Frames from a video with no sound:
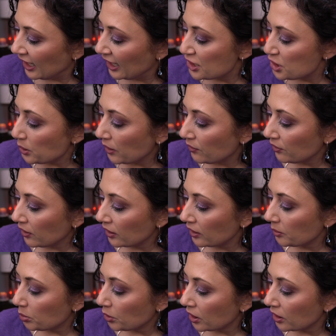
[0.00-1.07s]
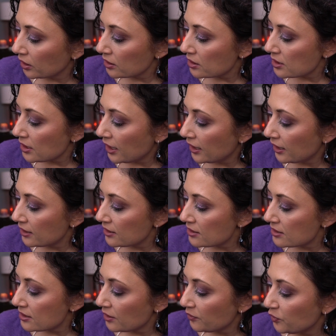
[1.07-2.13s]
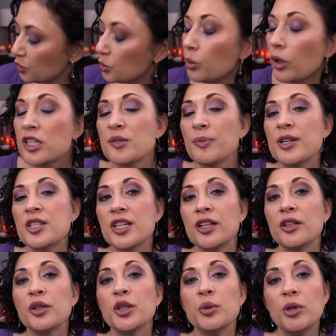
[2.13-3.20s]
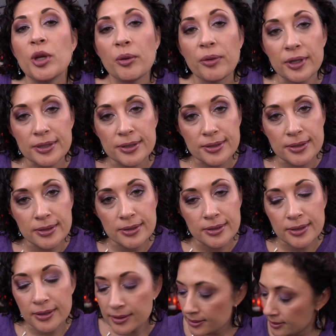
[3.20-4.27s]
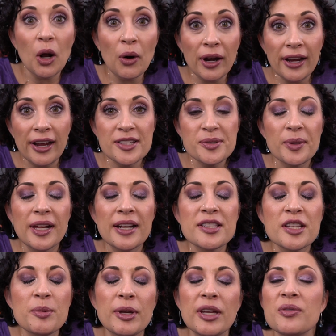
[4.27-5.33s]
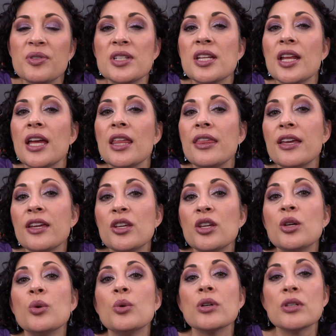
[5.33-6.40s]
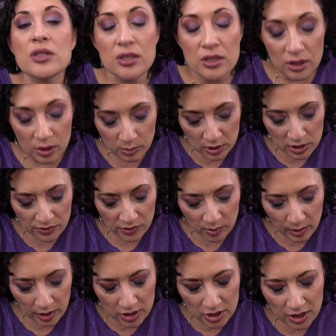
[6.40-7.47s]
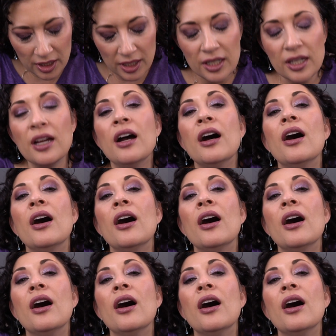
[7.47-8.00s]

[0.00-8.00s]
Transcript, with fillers: I do have a lot of lip products. As if you watch my channel, you know this. All right, guys. Well, that is going to be it for today. Thank you so much for watching.